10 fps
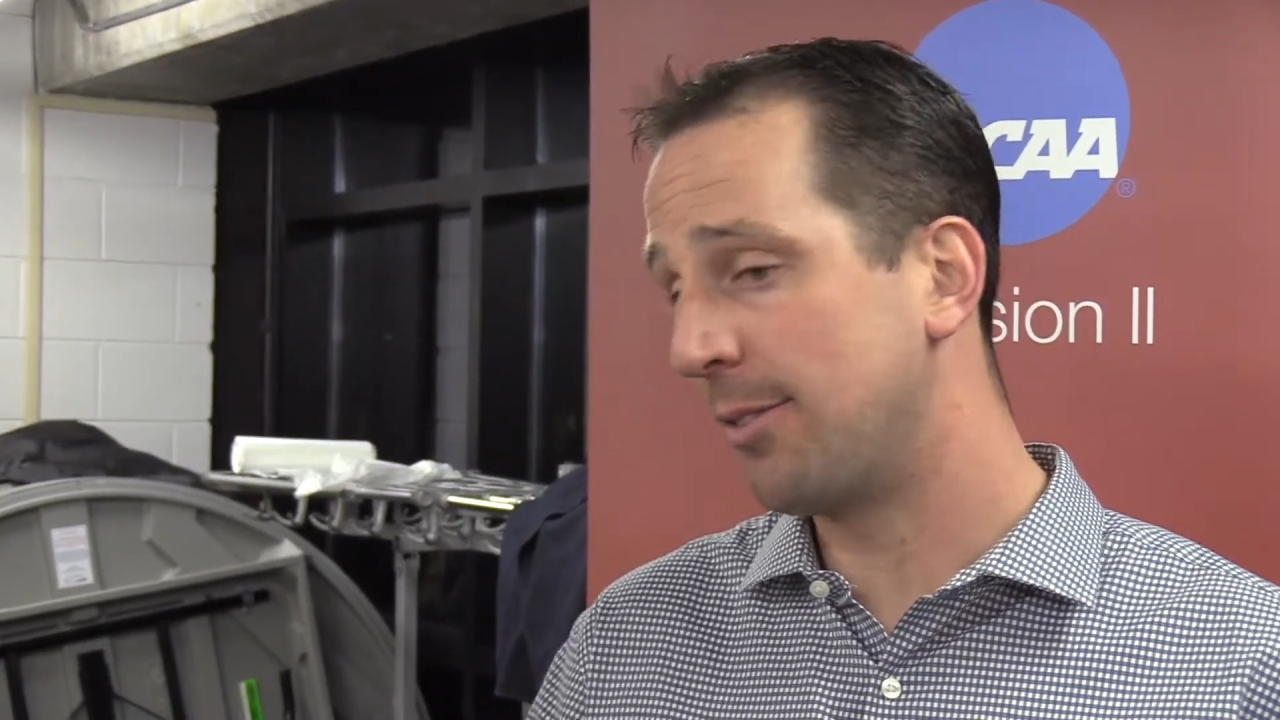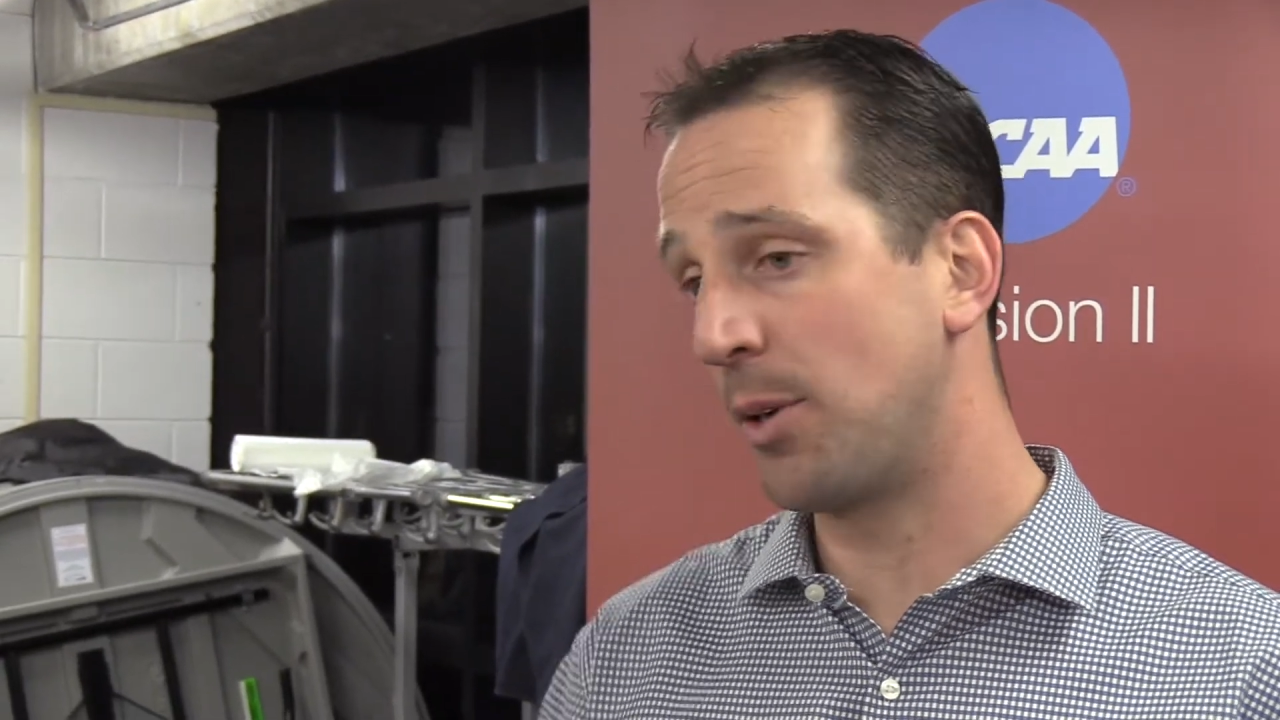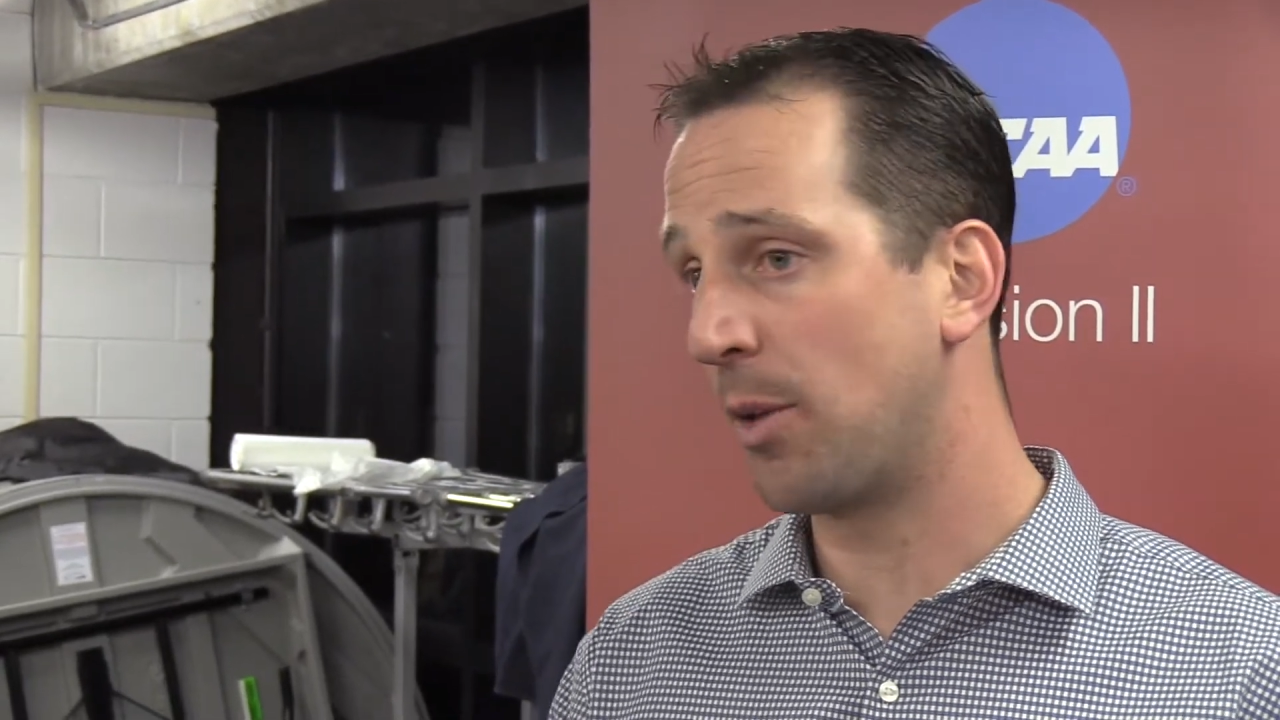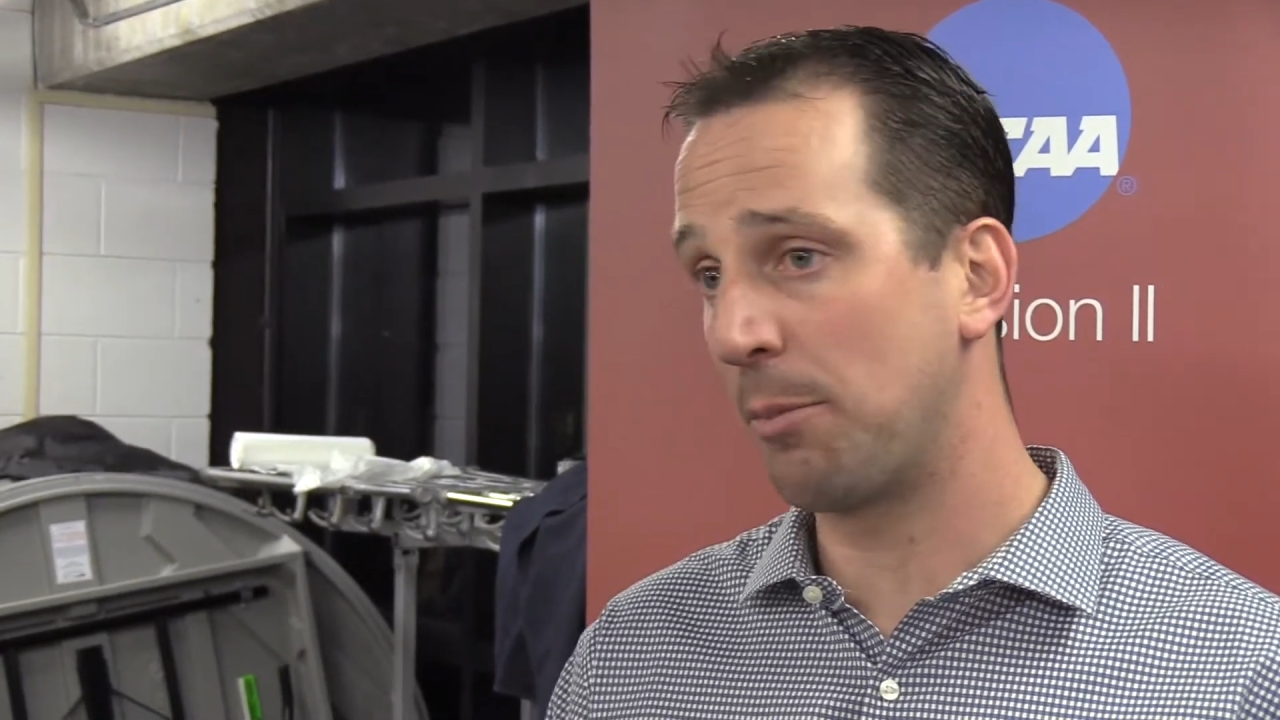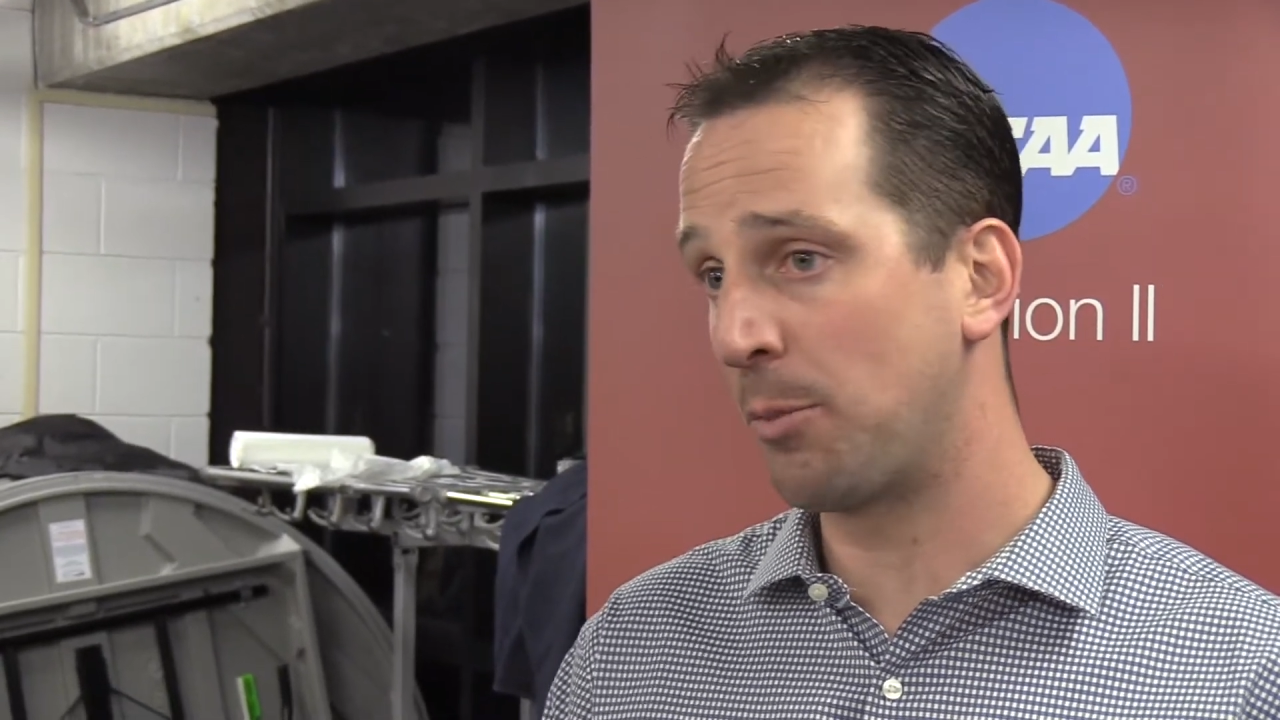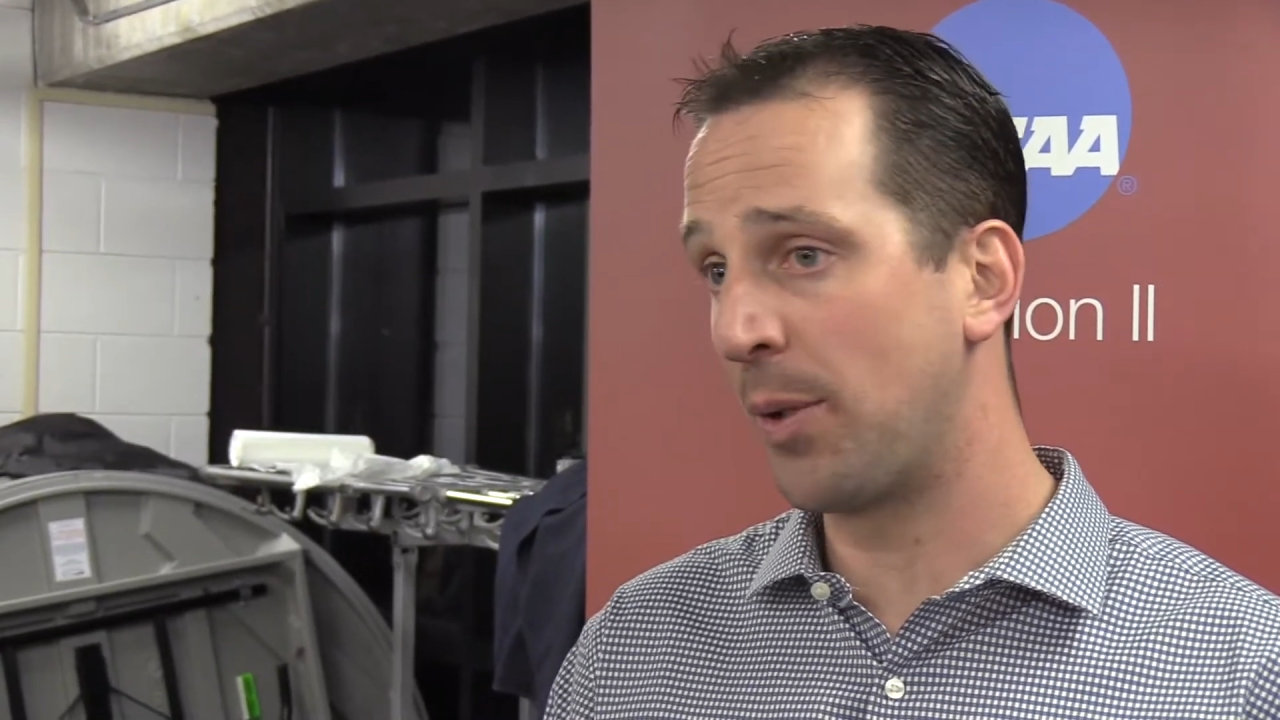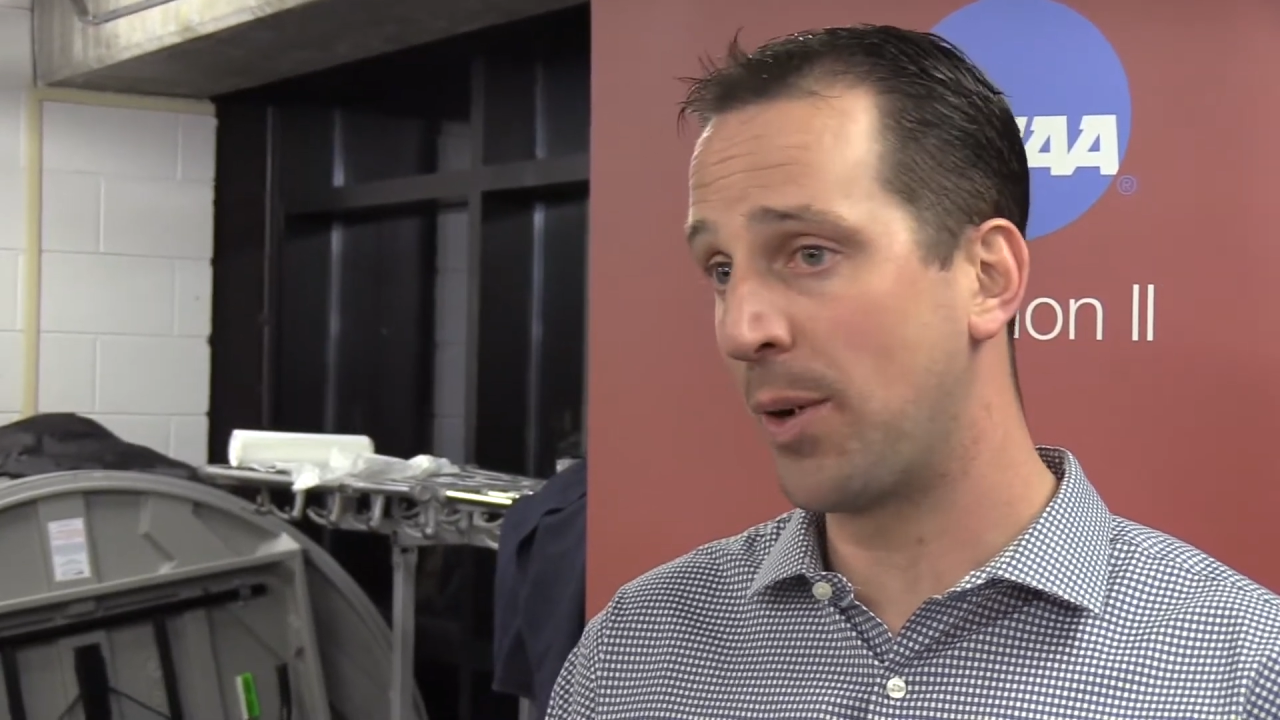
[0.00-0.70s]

and we want to we